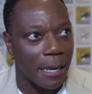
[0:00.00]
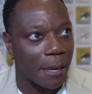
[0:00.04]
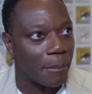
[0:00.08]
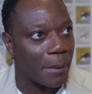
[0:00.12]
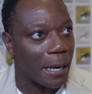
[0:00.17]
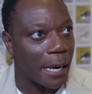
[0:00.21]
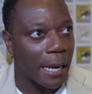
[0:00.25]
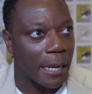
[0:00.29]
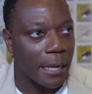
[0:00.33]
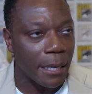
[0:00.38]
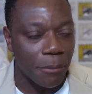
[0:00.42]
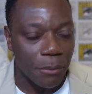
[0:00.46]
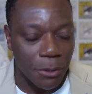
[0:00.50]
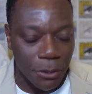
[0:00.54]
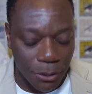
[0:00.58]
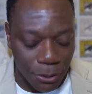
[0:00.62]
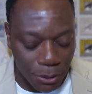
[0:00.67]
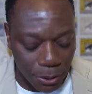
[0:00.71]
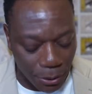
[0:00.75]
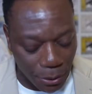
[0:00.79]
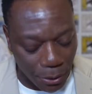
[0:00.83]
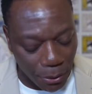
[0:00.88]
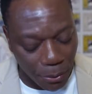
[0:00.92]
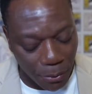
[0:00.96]
And it was
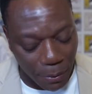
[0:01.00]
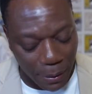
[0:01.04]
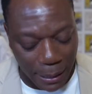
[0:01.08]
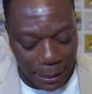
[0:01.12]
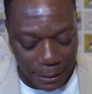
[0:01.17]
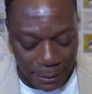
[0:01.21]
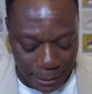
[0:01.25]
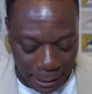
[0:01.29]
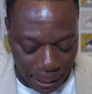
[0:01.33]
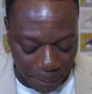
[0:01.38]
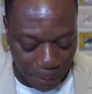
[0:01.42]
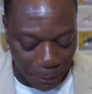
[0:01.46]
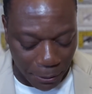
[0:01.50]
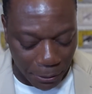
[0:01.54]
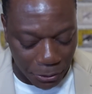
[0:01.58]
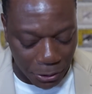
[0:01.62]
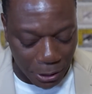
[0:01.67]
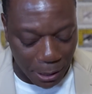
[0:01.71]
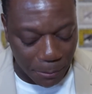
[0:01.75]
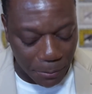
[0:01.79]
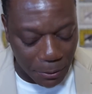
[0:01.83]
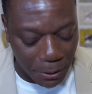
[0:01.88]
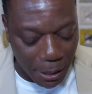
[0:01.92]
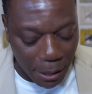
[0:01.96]
so typical
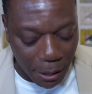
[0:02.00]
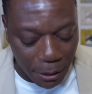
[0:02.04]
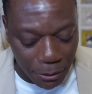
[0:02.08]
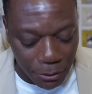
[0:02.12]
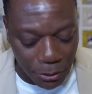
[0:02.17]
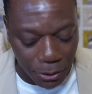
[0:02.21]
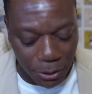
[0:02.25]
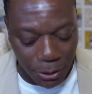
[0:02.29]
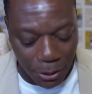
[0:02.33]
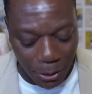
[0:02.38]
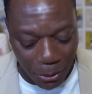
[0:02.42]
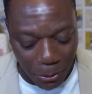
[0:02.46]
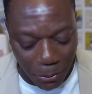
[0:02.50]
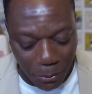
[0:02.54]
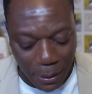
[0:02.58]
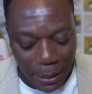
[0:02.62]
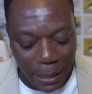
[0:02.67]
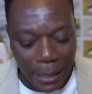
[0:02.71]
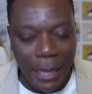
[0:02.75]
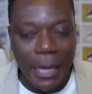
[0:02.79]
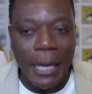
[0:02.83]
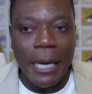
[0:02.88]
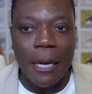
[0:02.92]
James Gunn, so